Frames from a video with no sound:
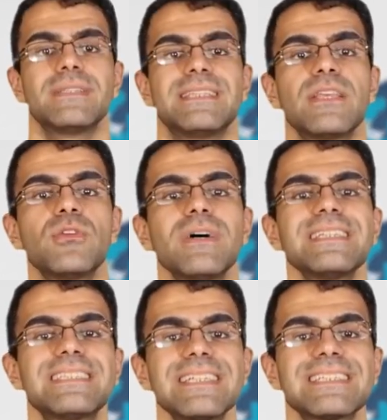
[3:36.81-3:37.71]
The
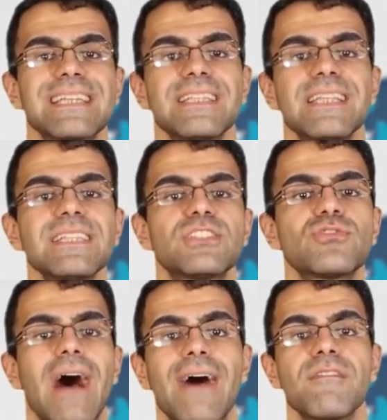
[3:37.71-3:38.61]
US citizen needs
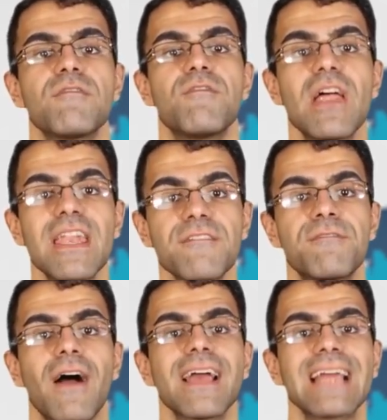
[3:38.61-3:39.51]
to have a
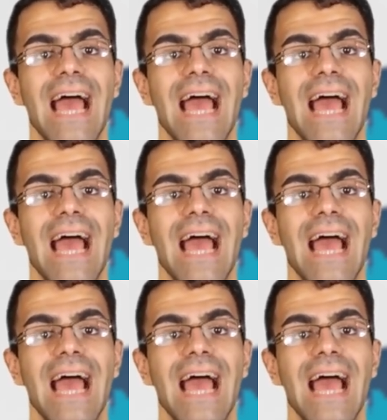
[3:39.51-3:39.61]
verified